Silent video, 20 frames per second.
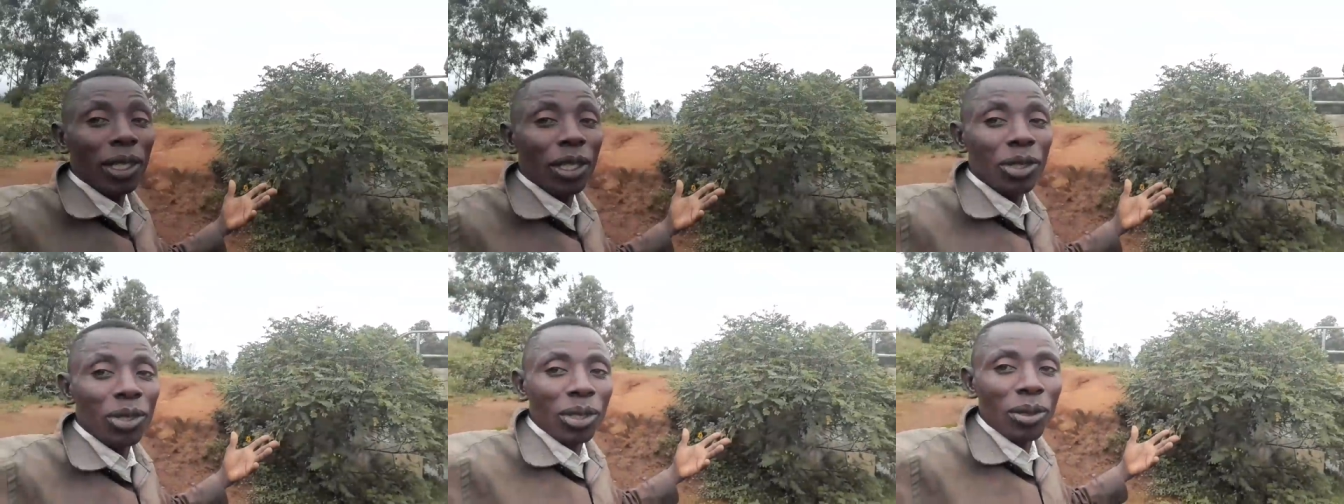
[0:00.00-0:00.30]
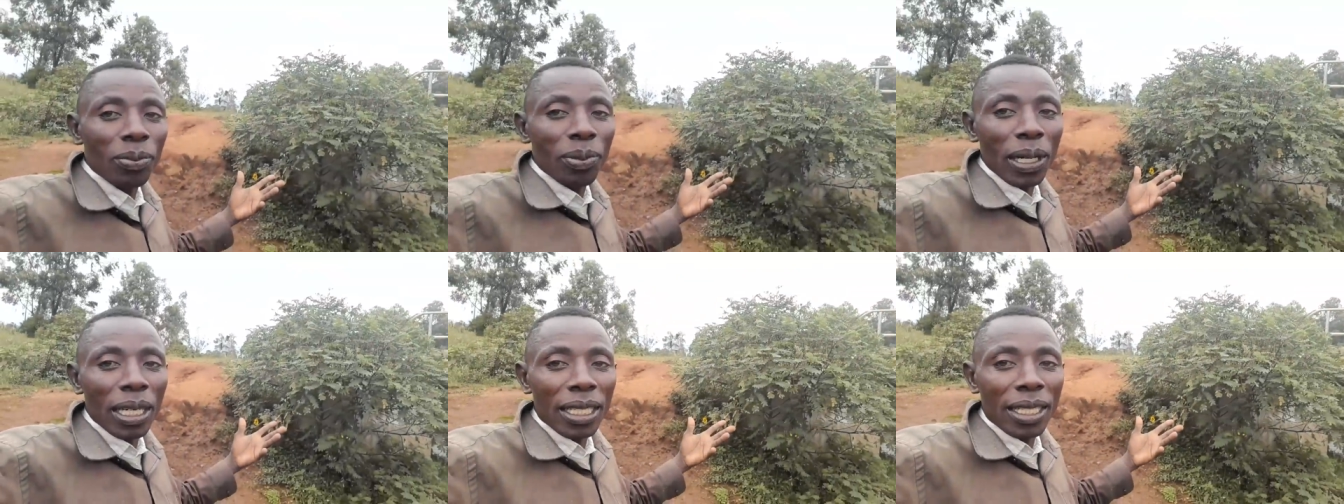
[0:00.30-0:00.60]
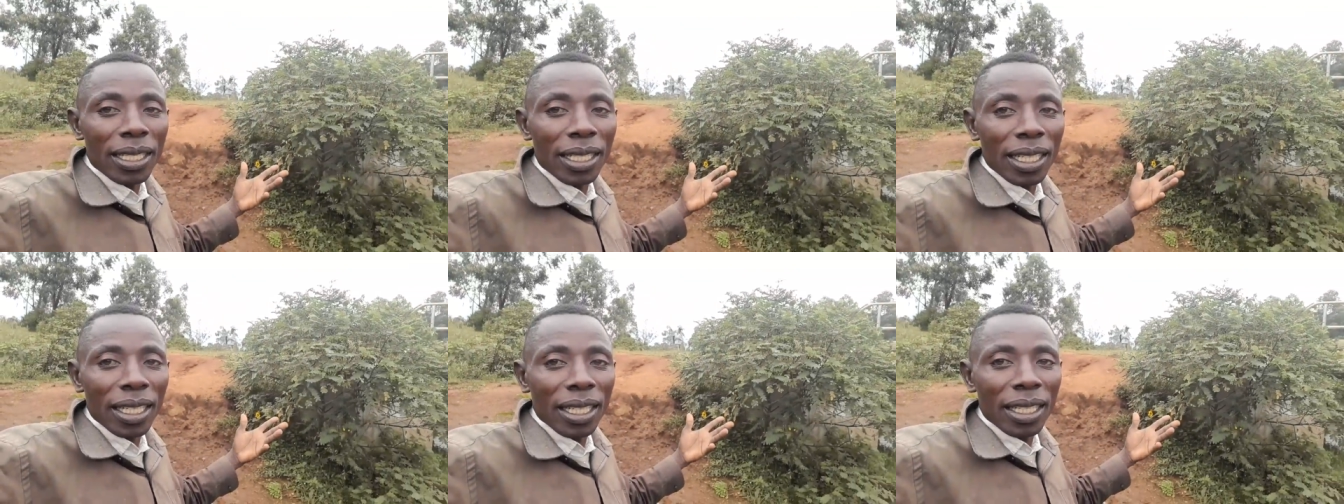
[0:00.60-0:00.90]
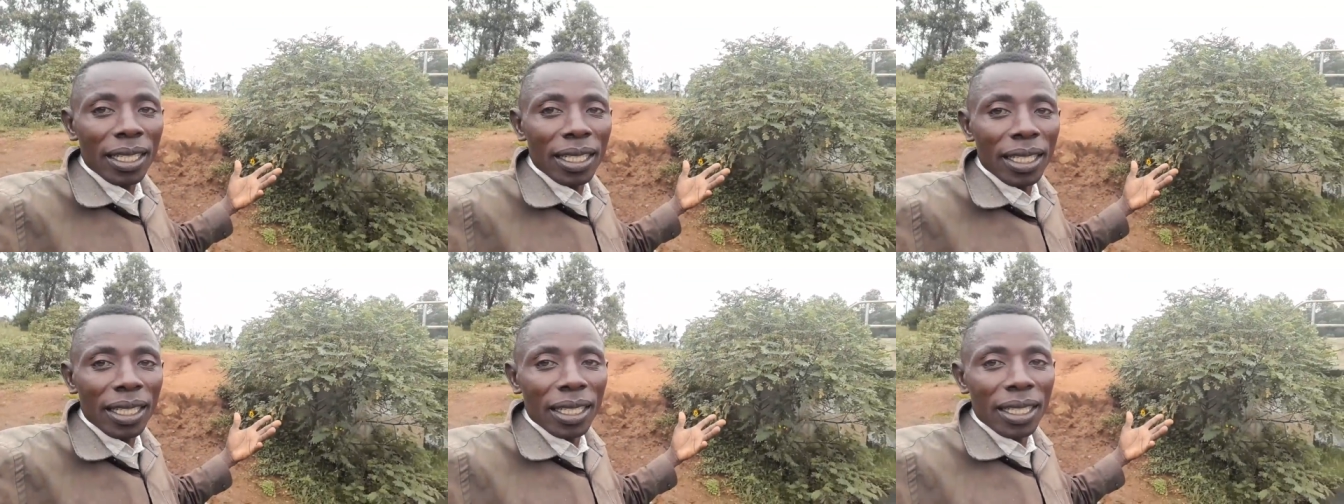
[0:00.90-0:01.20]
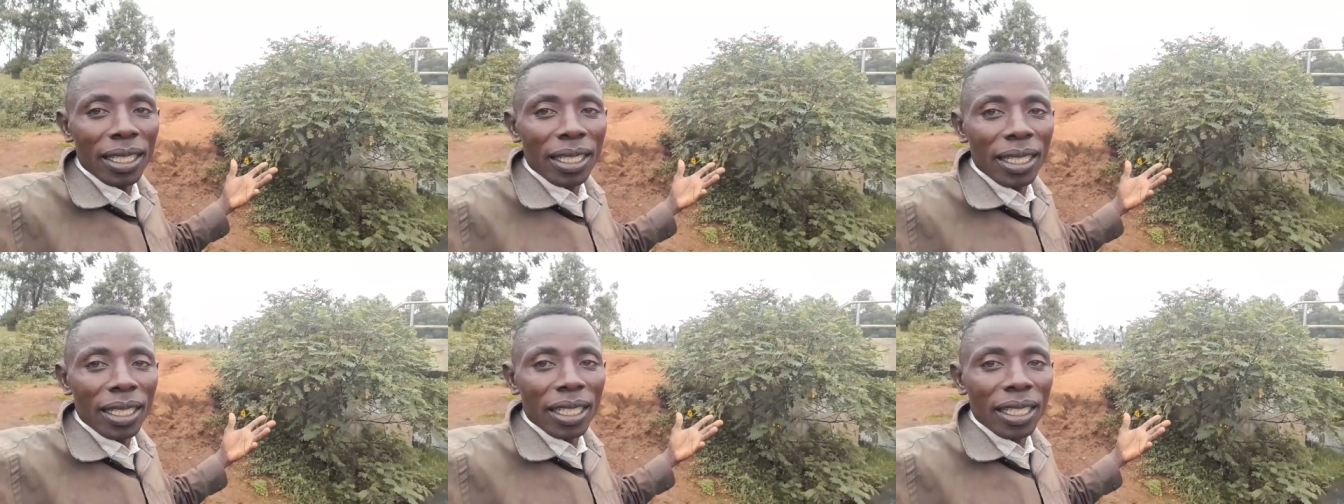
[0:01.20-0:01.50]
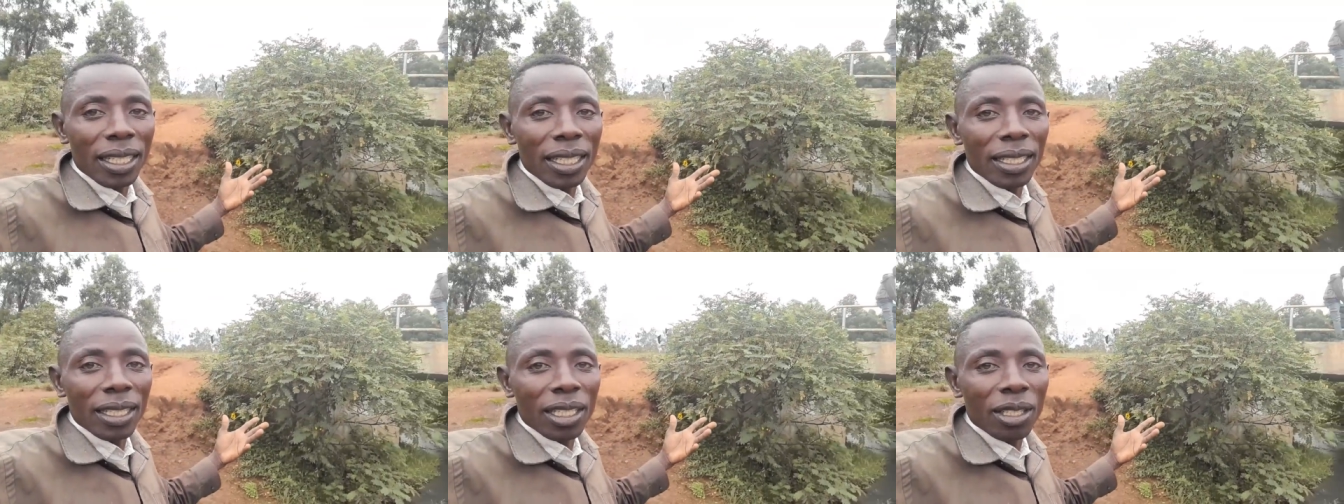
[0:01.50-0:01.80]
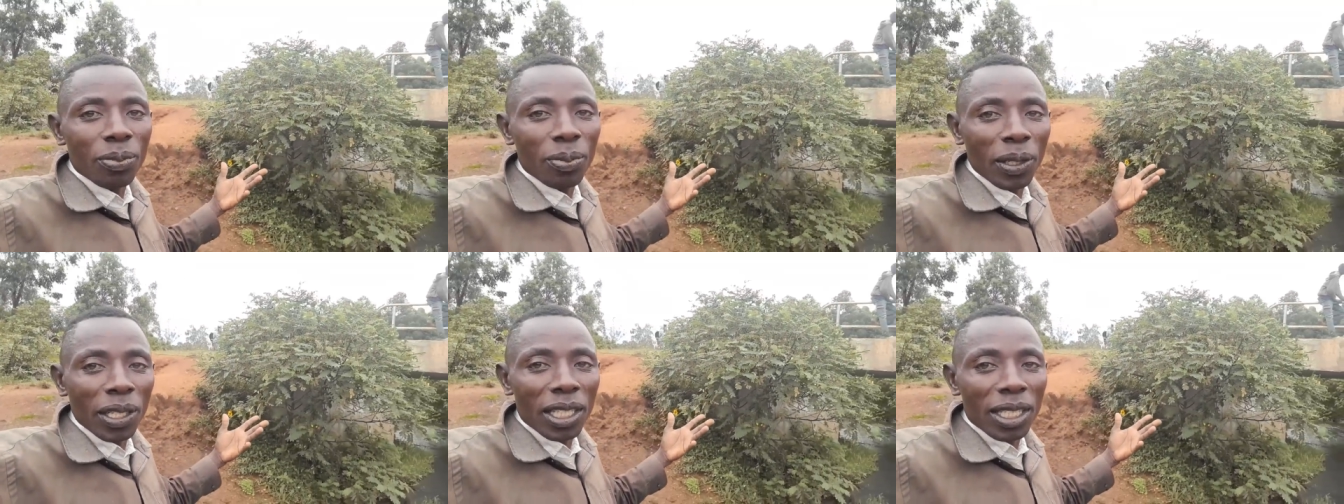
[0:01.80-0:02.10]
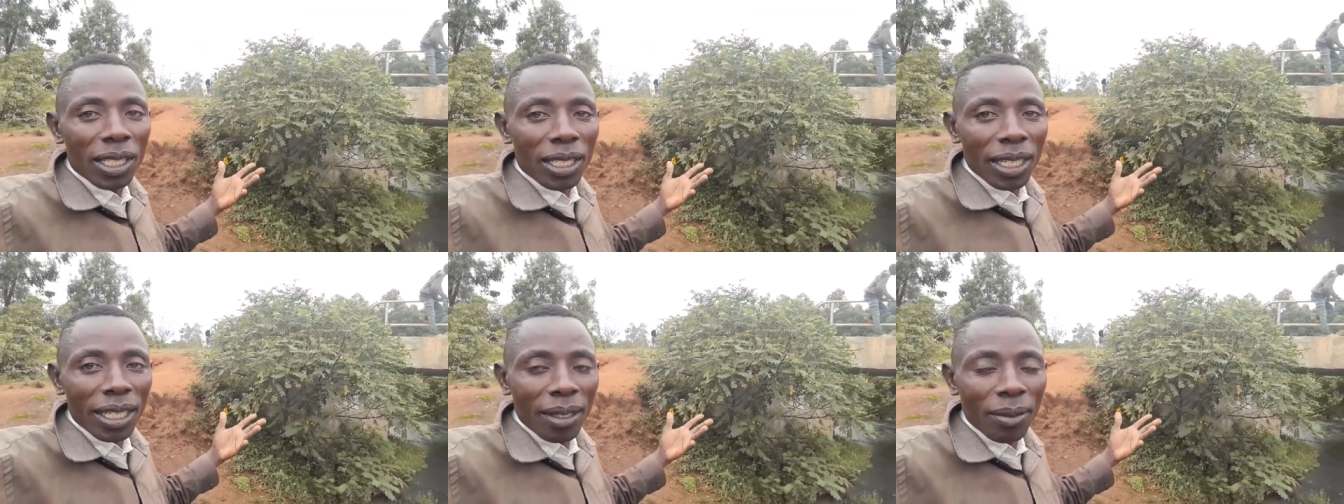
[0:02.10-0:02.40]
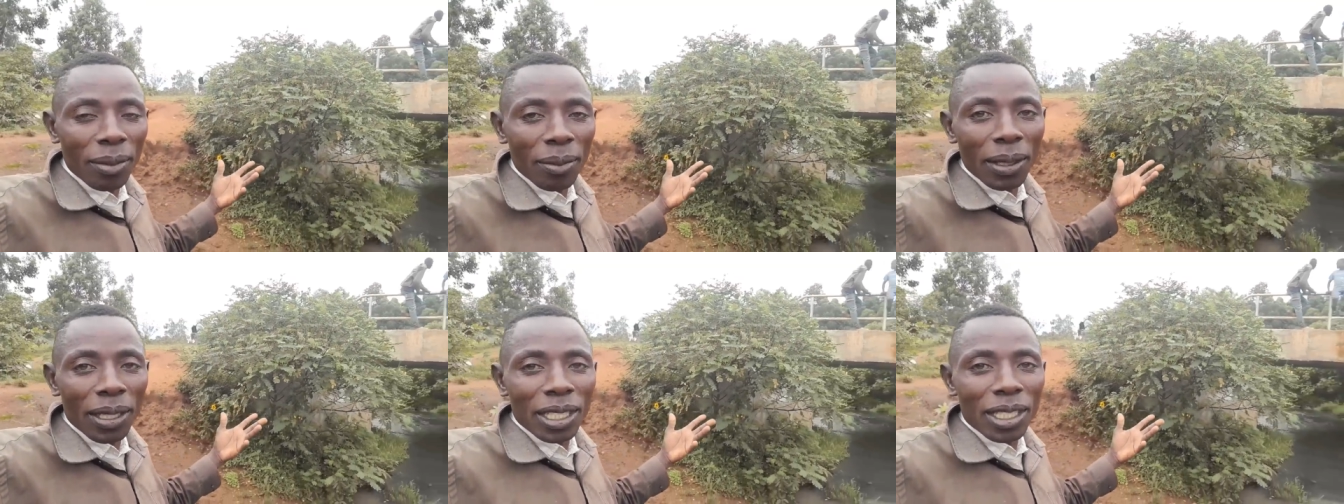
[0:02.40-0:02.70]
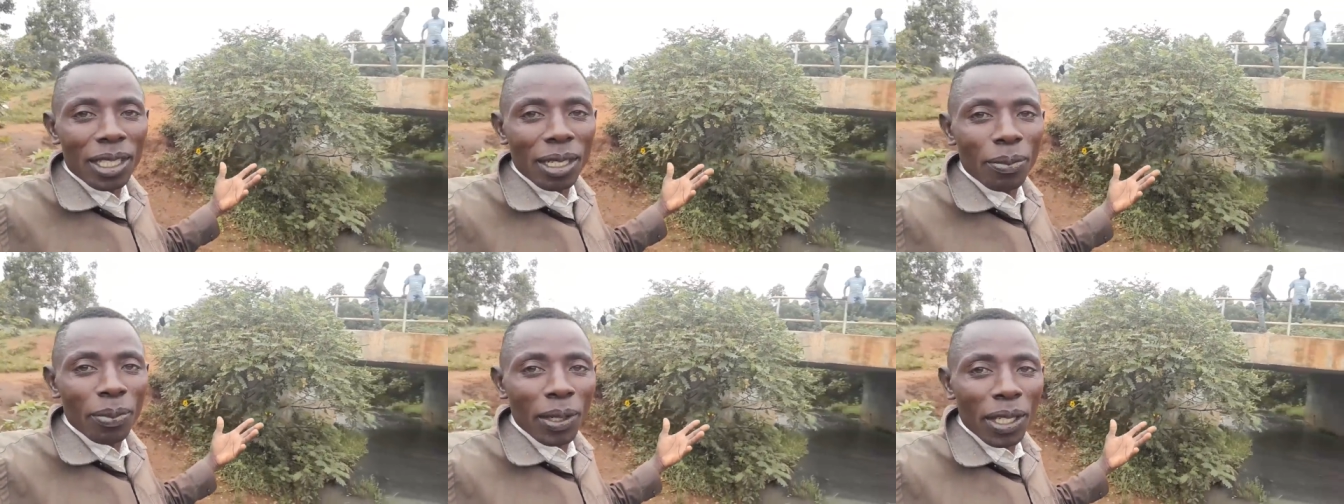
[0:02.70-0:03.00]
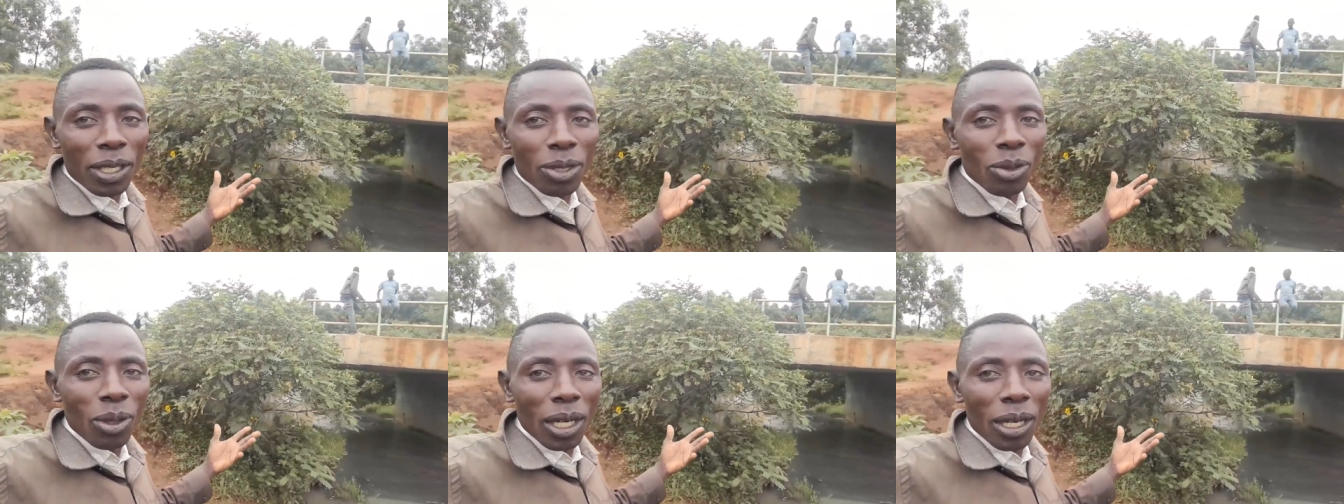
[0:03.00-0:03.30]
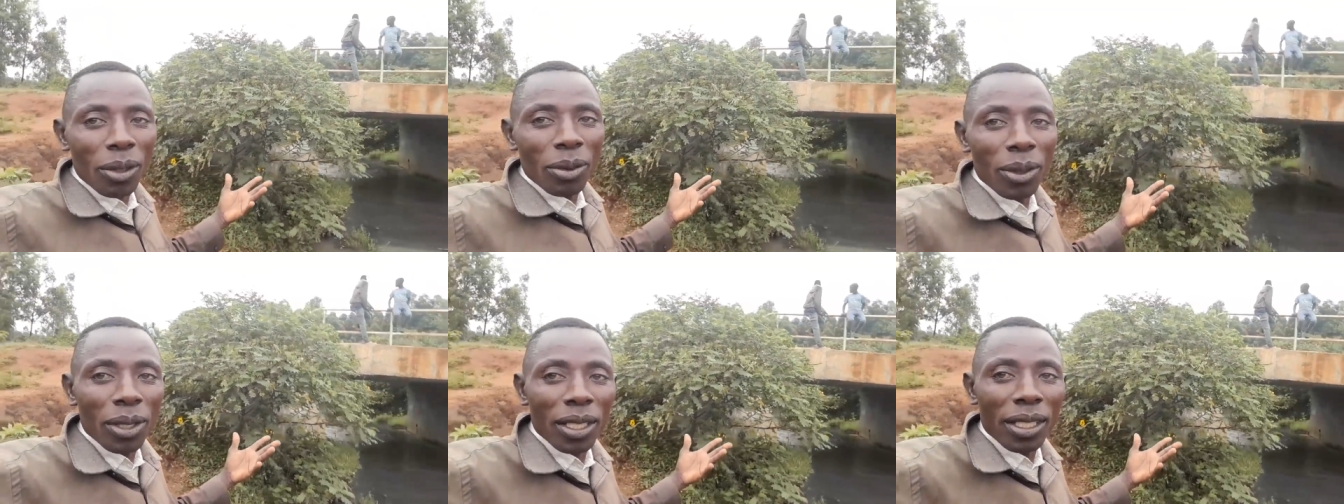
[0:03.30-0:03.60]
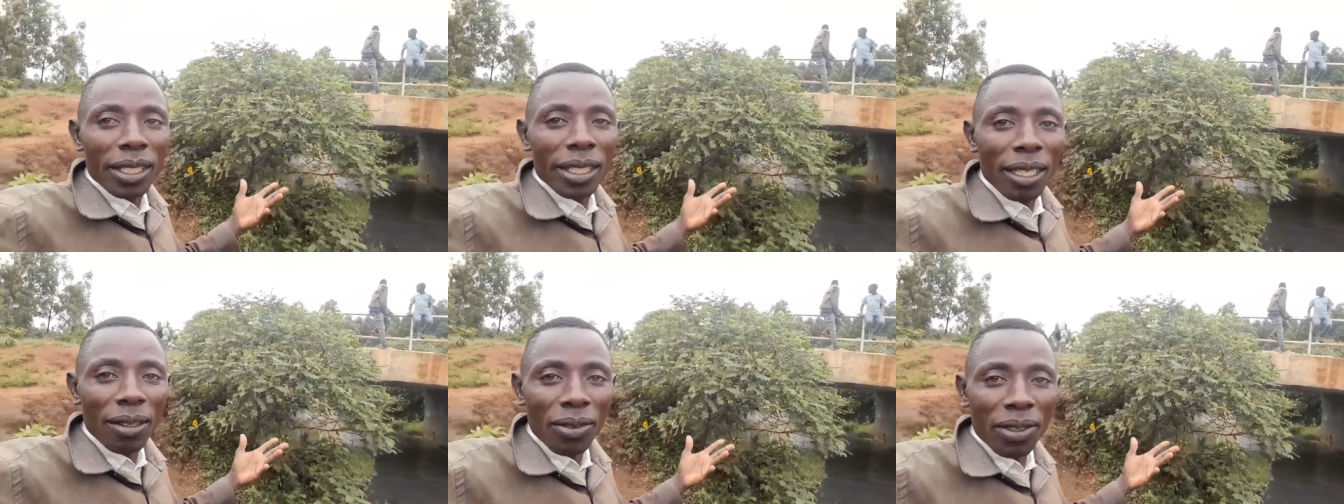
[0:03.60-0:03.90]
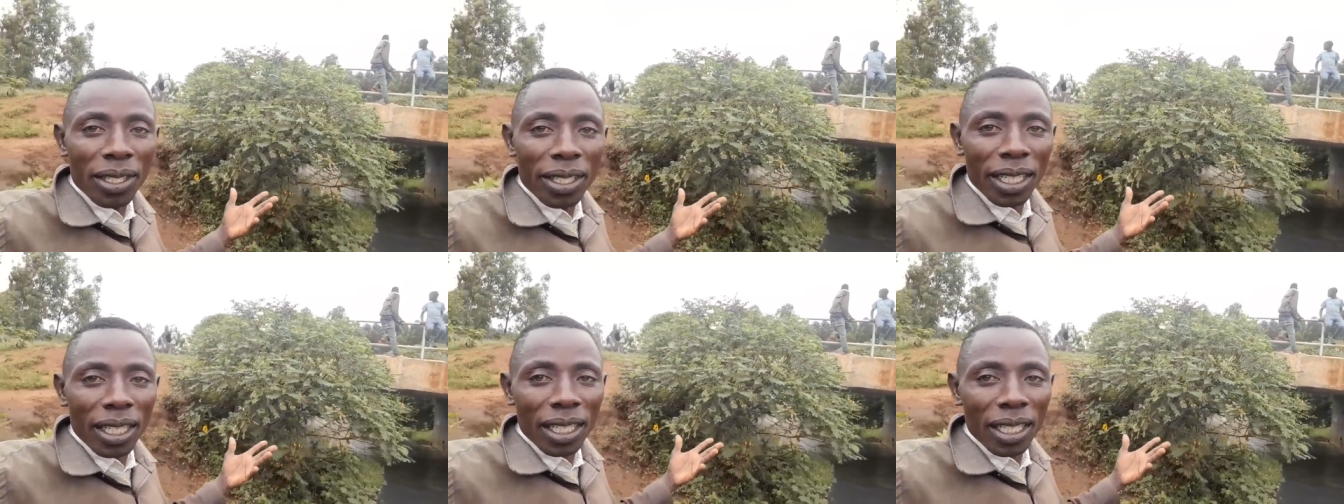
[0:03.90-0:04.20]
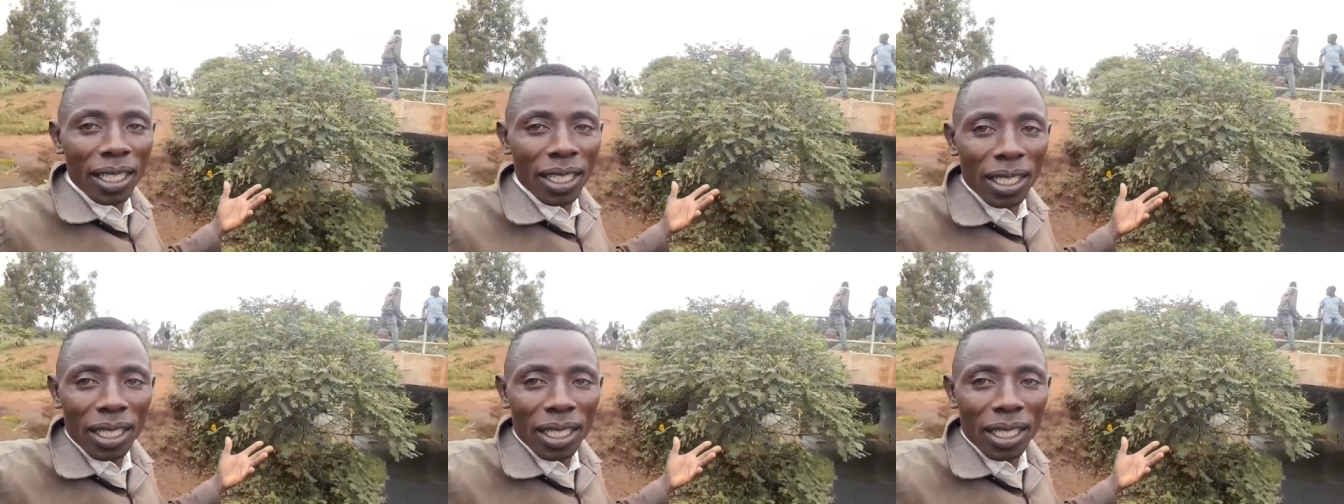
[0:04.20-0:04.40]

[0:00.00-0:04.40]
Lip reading: they usually pass in this place. Remember, this is the place where with Davida